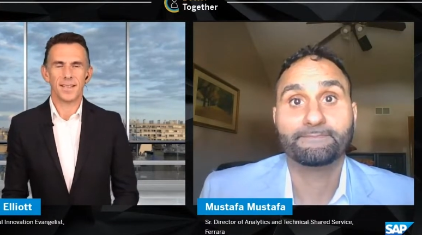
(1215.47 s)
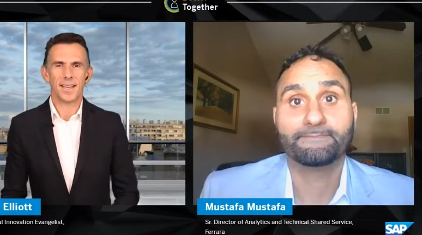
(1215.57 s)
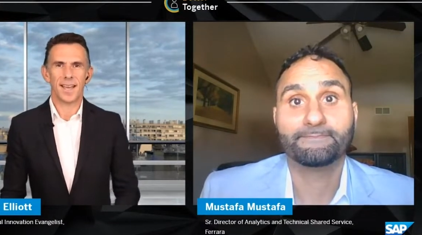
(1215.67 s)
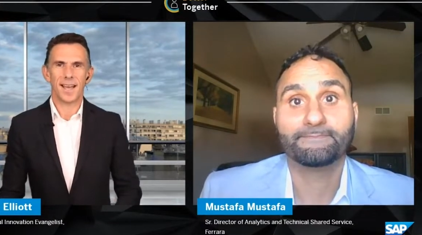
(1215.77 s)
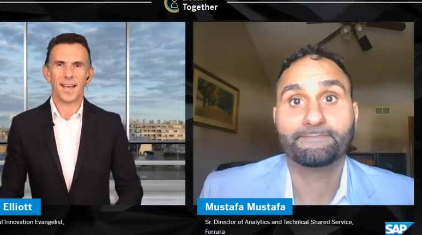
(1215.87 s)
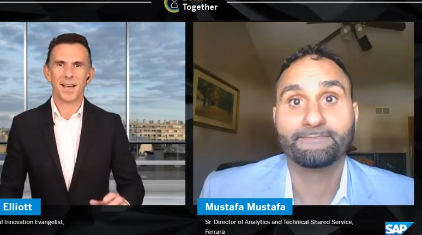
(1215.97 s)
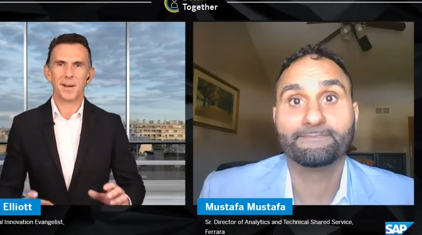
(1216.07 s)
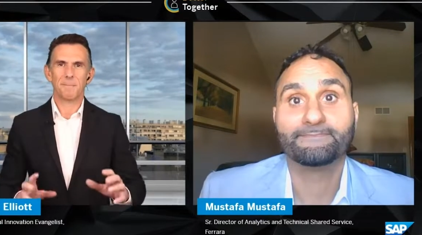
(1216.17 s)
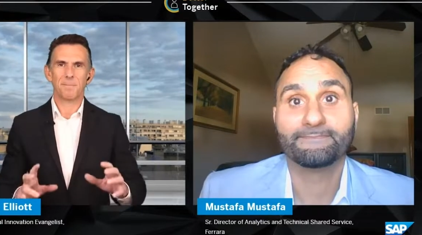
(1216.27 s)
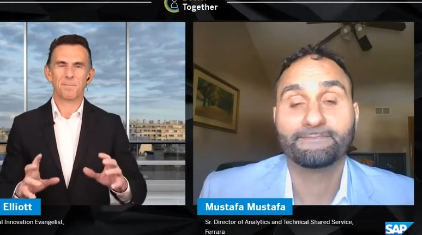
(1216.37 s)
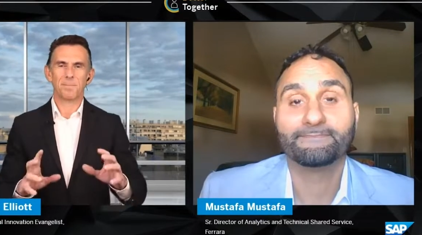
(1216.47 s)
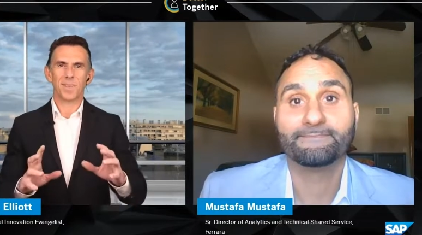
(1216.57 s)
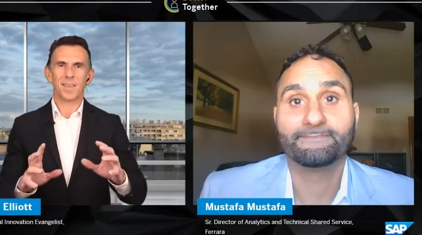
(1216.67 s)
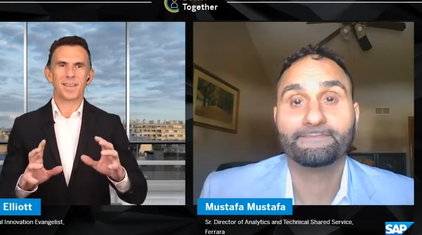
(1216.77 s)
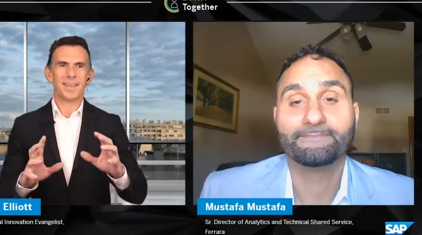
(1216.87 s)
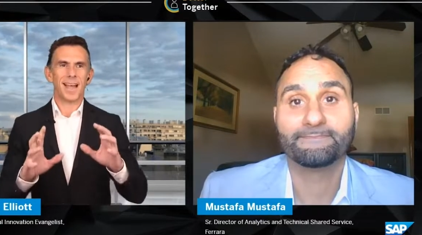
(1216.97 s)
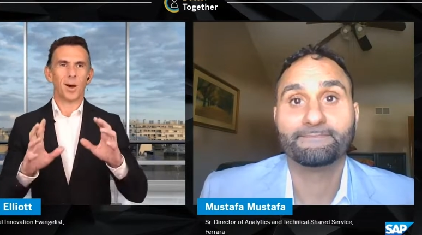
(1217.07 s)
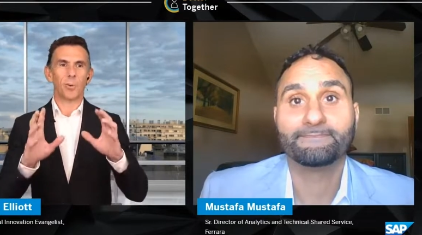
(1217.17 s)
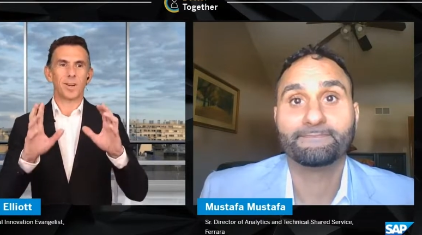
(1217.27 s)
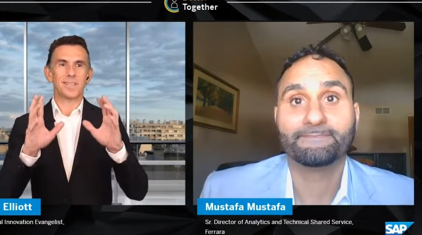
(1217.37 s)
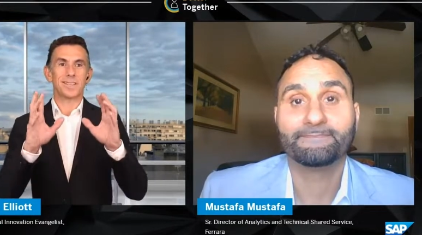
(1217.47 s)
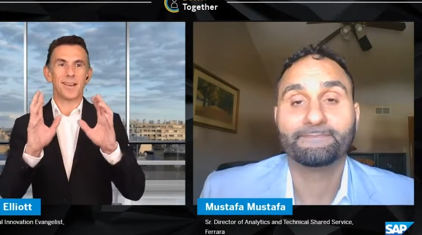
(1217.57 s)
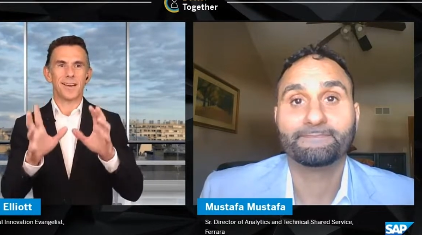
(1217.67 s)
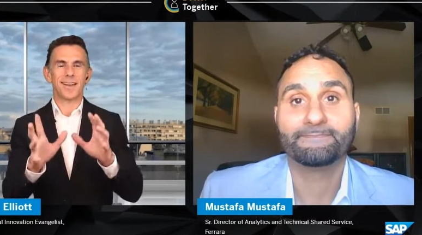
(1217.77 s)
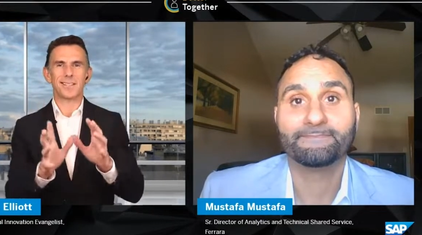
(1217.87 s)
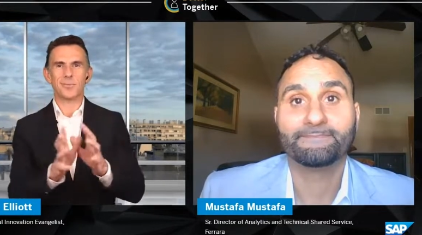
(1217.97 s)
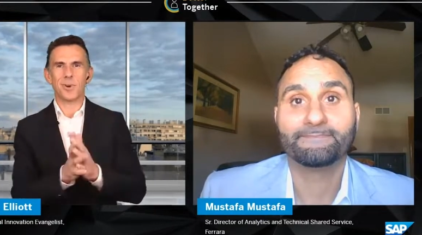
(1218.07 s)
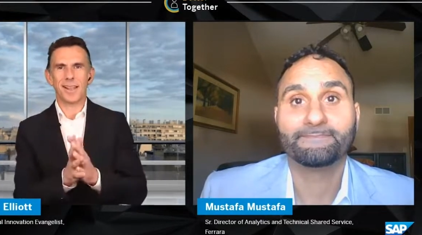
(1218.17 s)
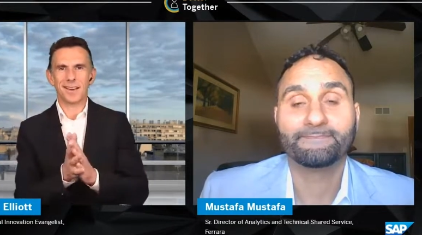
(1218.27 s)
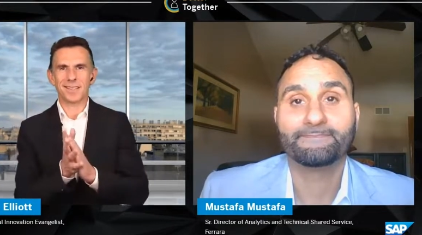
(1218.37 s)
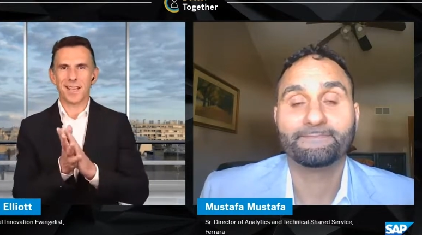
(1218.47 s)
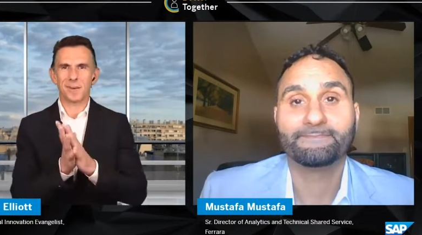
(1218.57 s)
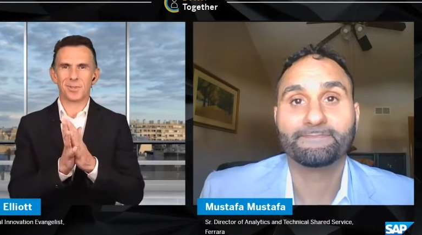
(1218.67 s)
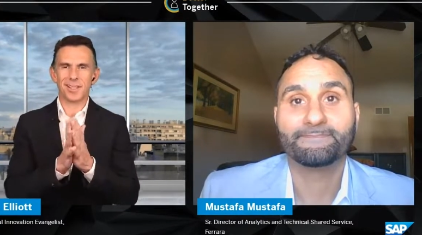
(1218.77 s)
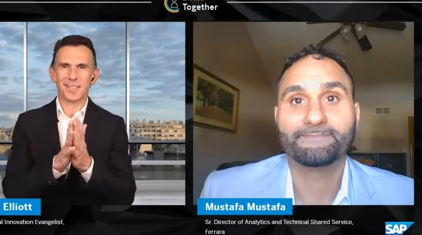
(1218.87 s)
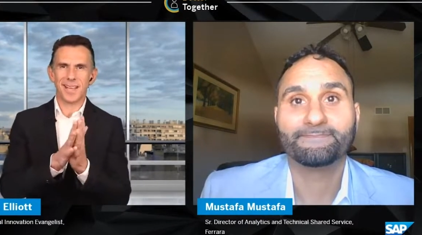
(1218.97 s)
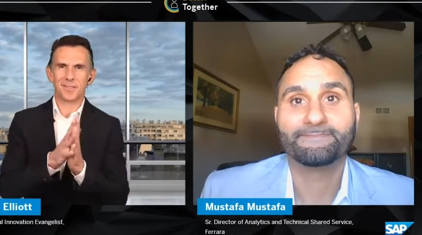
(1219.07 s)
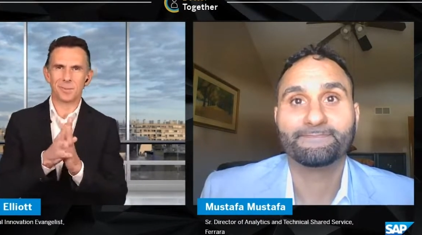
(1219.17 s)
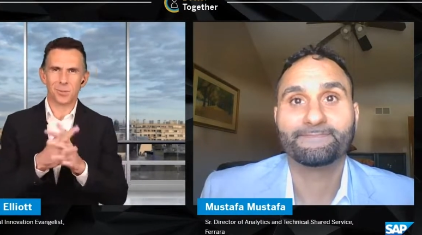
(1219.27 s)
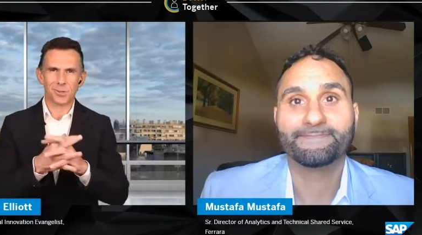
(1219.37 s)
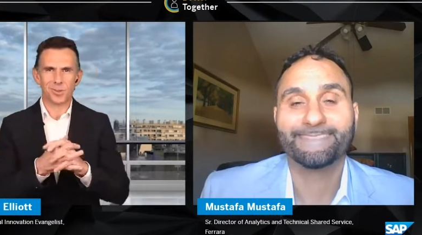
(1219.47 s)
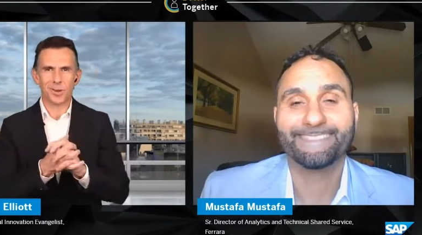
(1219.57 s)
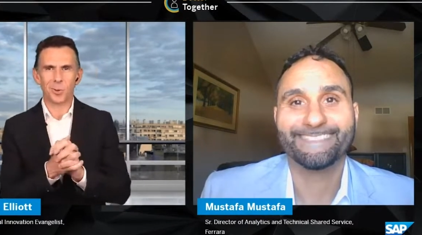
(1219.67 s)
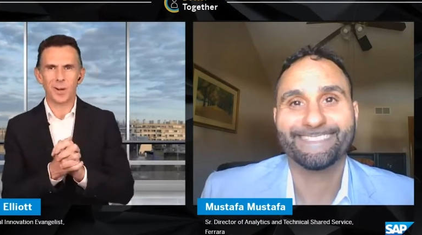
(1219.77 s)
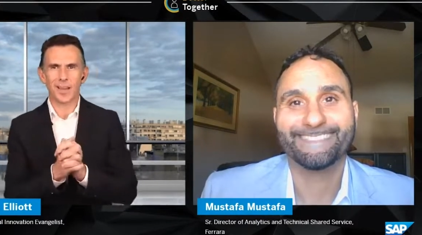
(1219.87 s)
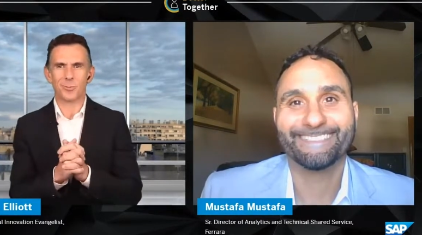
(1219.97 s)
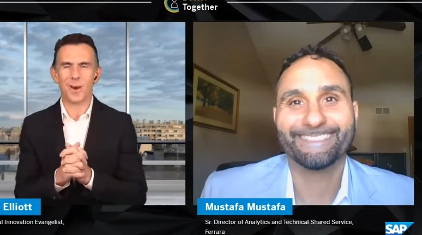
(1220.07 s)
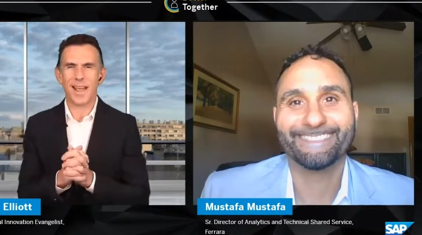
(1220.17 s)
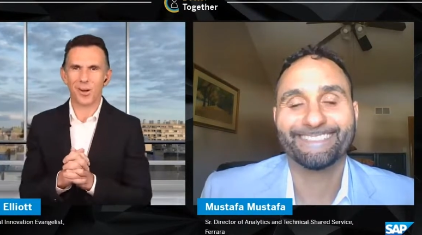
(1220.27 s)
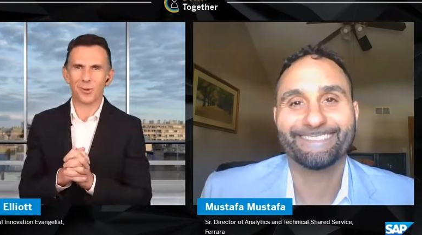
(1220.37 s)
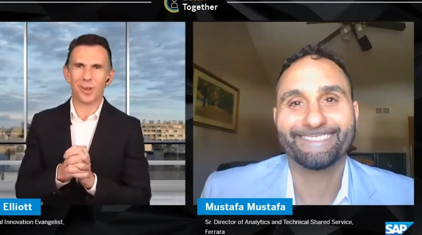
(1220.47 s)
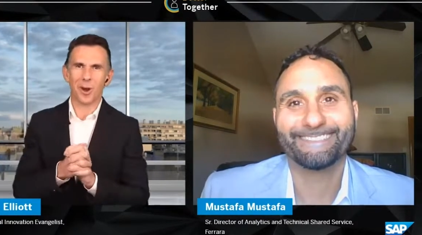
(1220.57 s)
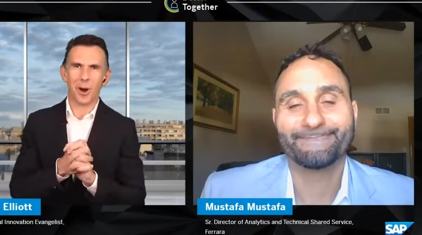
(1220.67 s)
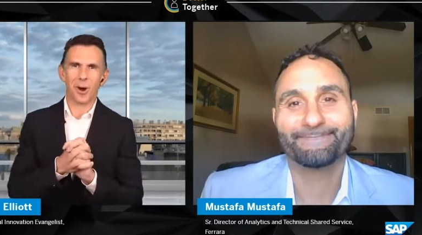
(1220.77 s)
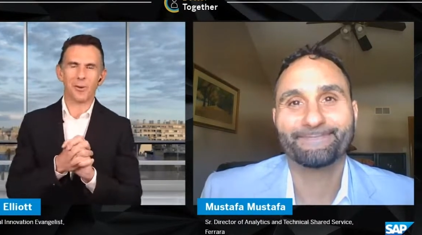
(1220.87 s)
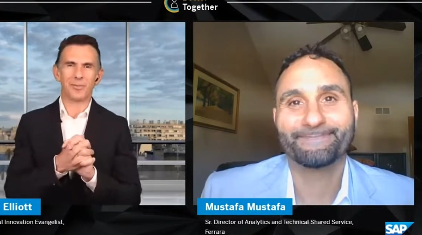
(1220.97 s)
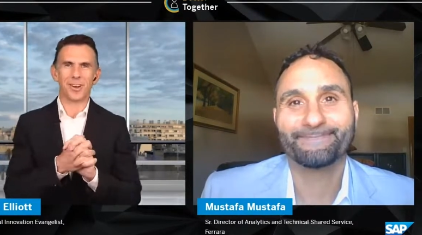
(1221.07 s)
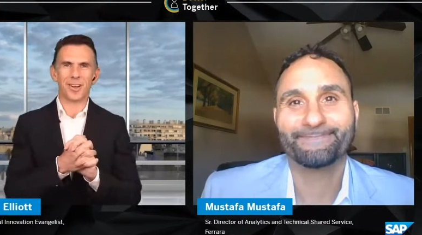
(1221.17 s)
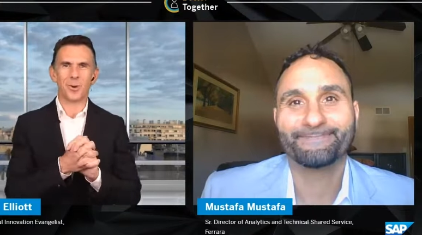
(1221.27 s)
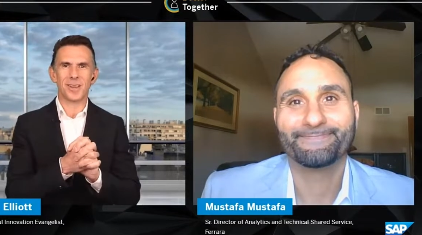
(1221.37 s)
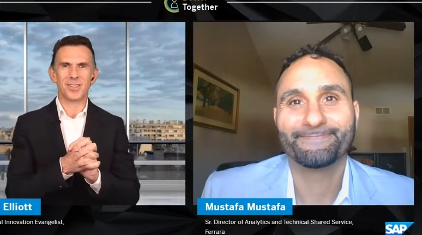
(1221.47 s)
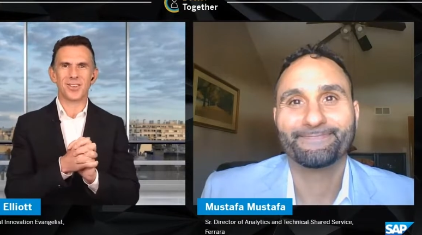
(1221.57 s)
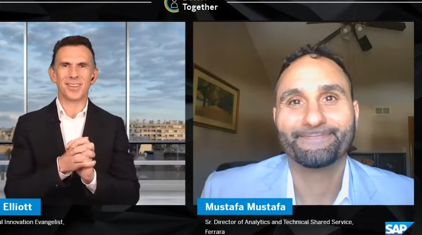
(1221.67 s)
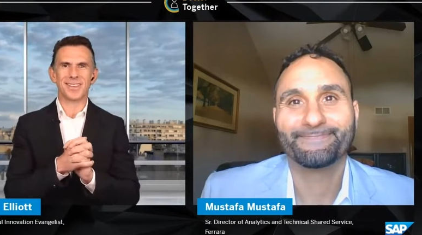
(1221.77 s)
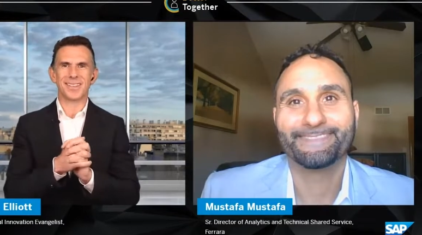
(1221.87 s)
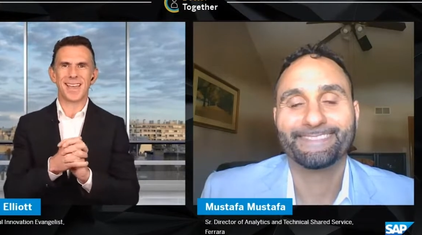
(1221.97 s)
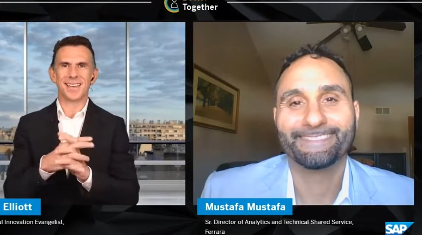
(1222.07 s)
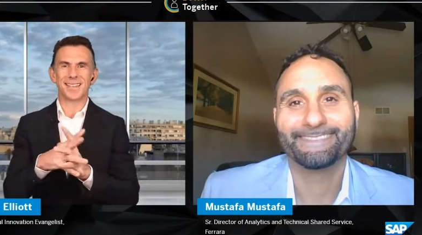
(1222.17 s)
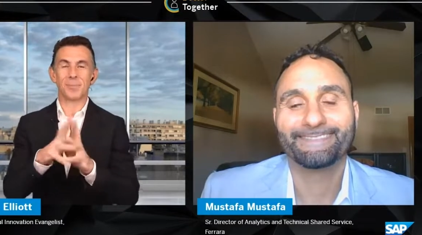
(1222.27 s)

Speaker 1: Great. Um, now we're starting to run out of time, so let's have some sort of quick round of uh, questions.